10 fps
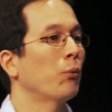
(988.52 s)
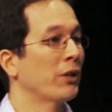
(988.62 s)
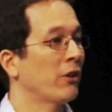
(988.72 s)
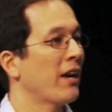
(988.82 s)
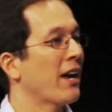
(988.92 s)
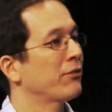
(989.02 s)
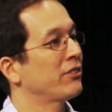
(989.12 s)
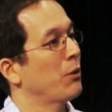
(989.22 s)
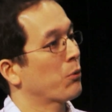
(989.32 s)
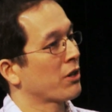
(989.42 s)
We don't have
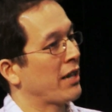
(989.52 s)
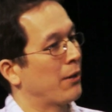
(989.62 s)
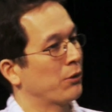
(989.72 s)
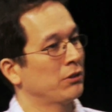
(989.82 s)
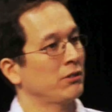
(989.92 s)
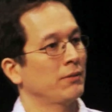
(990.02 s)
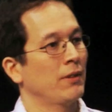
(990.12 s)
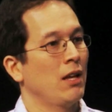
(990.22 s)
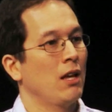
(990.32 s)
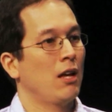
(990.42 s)
set work hours,
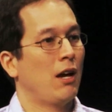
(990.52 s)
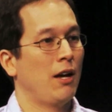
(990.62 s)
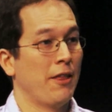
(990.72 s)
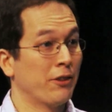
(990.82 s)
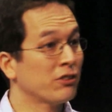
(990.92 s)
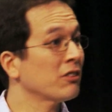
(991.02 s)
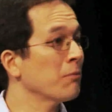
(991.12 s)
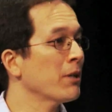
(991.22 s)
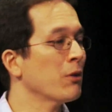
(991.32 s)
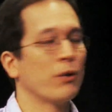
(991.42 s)
and this is a
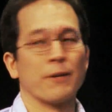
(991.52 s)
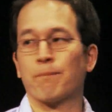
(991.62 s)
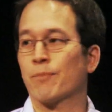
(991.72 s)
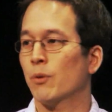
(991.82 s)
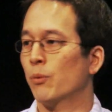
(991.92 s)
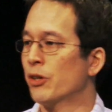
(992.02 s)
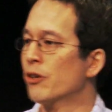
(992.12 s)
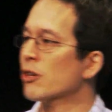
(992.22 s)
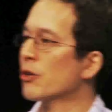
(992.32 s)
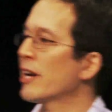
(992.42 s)
big one. When
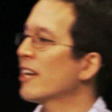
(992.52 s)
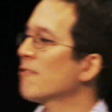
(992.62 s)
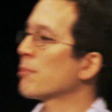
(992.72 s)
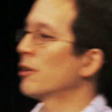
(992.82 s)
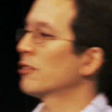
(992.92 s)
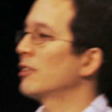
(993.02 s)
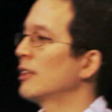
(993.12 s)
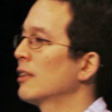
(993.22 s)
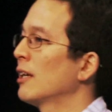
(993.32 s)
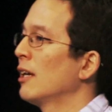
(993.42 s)
you're a creative
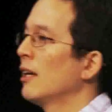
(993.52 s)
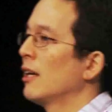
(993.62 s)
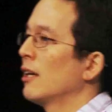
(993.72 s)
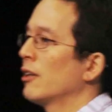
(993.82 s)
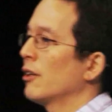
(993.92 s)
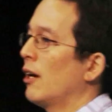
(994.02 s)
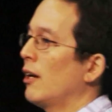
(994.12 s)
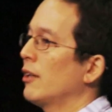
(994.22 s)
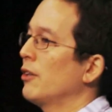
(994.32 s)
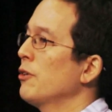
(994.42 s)
person,
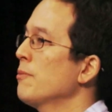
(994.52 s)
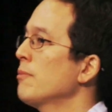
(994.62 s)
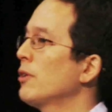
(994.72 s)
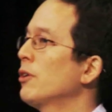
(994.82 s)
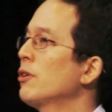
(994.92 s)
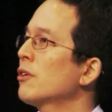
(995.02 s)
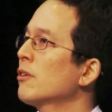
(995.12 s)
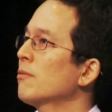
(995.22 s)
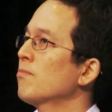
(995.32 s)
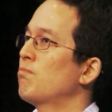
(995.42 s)

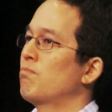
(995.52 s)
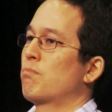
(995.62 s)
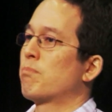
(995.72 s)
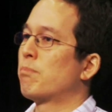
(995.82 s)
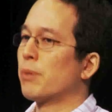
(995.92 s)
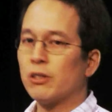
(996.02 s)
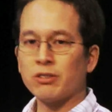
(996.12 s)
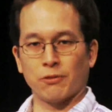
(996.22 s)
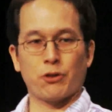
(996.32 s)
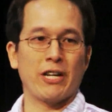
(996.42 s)
your
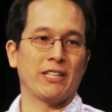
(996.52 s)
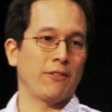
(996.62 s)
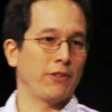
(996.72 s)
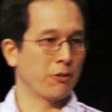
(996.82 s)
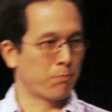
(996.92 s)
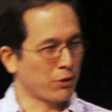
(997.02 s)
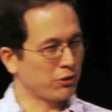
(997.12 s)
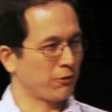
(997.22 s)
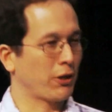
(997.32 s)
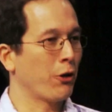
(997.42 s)
bursts of creativity, your
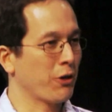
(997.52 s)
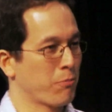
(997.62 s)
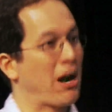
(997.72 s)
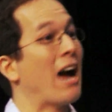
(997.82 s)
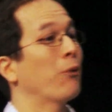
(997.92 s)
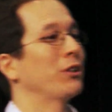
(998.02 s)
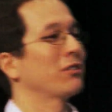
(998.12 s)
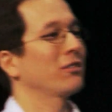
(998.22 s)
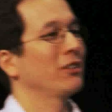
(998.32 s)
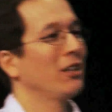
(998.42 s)
bursts of coding
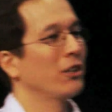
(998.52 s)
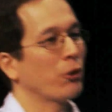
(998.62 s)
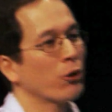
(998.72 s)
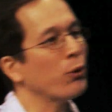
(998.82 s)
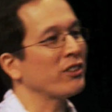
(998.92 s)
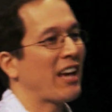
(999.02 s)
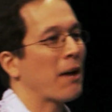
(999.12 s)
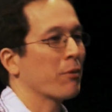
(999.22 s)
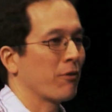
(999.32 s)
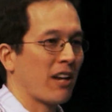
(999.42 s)
prowess don't always
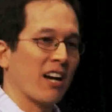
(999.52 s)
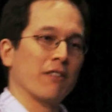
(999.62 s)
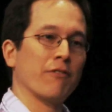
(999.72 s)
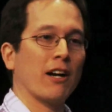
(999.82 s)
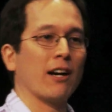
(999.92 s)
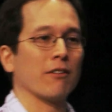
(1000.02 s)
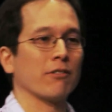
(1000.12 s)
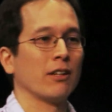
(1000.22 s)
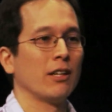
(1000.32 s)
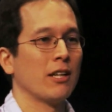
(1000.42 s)
happen 9 to
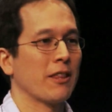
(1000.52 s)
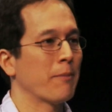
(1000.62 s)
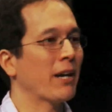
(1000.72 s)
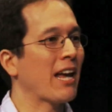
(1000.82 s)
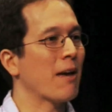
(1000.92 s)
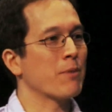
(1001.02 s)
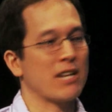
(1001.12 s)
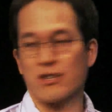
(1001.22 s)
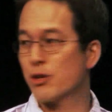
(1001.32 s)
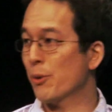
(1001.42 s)
5. They might happen
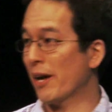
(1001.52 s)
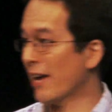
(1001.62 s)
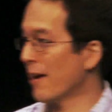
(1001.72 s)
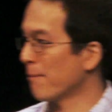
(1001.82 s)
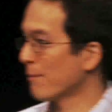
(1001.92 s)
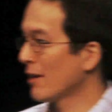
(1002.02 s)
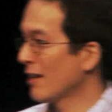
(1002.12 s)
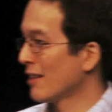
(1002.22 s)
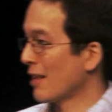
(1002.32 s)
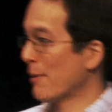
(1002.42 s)
at 2 a.m.
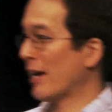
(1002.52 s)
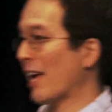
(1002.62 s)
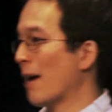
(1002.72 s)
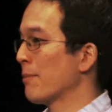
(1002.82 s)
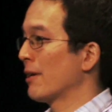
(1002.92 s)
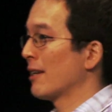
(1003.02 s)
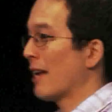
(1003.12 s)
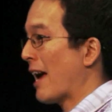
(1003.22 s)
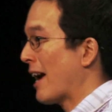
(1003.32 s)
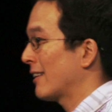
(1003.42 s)
They might happen
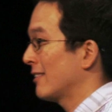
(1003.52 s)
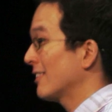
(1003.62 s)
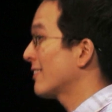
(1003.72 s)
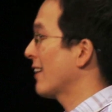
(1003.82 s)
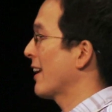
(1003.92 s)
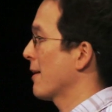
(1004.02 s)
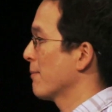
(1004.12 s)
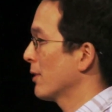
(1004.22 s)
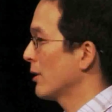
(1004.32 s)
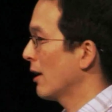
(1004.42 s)
at 6
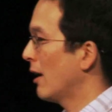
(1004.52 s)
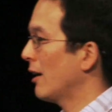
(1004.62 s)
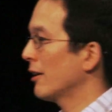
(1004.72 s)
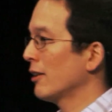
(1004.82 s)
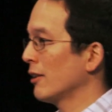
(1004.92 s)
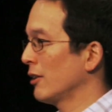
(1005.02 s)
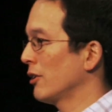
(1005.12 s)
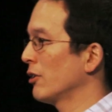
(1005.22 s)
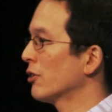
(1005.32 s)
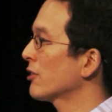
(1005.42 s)
a.m.
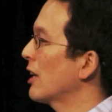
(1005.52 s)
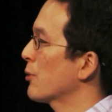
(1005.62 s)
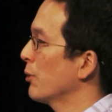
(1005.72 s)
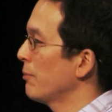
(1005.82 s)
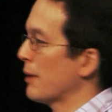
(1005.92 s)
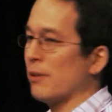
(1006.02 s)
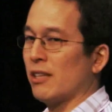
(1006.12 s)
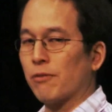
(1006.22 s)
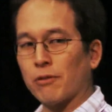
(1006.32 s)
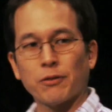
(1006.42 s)
Your schedule may be
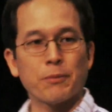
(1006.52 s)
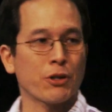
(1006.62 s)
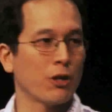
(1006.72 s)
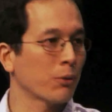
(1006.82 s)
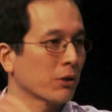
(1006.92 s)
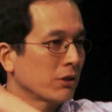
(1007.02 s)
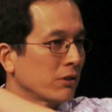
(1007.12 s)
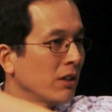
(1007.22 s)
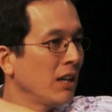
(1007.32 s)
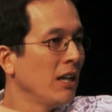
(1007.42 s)
different from your
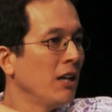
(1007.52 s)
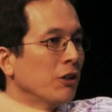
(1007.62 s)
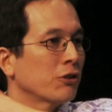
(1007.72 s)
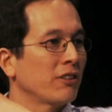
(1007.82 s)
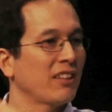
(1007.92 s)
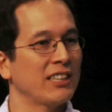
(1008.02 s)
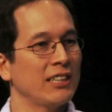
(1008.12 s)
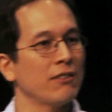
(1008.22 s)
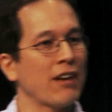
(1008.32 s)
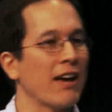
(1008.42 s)
coworkers. So this
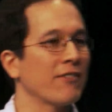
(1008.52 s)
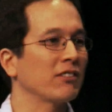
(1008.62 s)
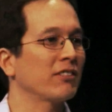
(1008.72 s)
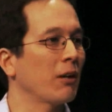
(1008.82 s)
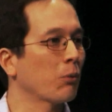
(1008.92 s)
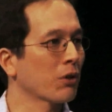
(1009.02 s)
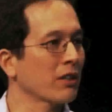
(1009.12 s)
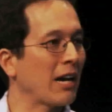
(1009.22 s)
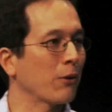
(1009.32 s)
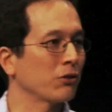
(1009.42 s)
idea of having set
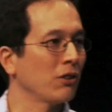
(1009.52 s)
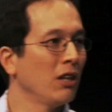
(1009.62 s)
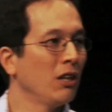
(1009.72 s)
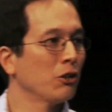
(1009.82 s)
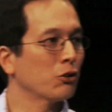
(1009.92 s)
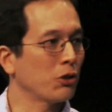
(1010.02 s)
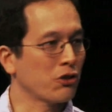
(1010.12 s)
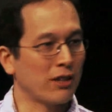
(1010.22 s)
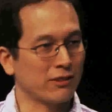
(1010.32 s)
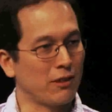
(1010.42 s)
work hours sort of
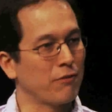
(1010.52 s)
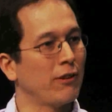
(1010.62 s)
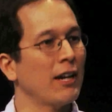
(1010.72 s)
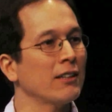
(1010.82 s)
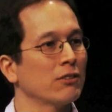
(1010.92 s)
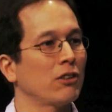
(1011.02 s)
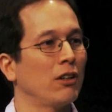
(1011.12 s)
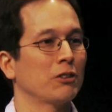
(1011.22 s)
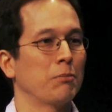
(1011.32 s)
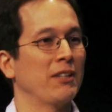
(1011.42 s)
tries to confine us
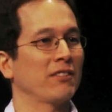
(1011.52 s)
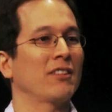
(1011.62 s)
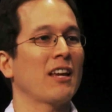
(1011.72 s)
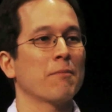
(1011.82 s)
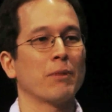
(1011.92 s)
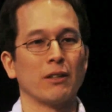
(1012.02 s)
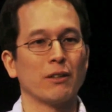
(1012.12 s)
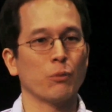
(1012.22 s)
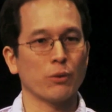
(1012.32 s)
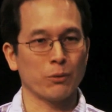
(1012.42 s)
all to be the same, but
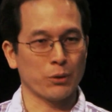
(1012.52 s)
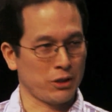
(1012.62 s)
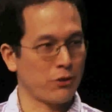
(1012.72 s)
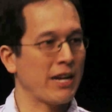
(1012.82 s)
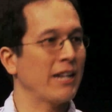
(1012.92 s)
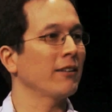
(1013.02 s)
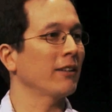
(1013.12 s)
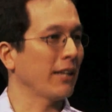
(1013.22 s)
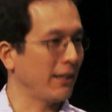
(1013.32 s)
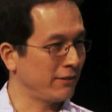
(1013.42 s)
we're creative,
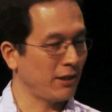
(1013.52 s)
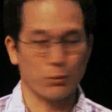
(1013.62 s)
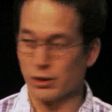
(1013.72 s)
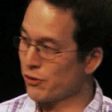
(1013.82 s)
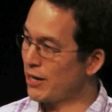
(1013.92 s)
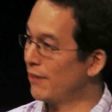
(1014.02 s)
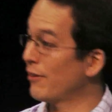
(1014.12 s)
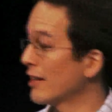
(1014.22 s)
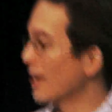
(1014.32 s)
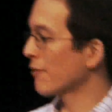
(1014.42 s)
like I said, we're a creative
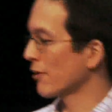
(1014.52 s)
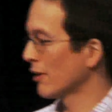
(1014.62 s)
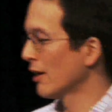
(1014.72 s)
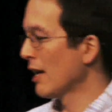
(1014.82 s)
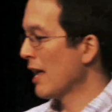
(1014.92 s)
endeavor.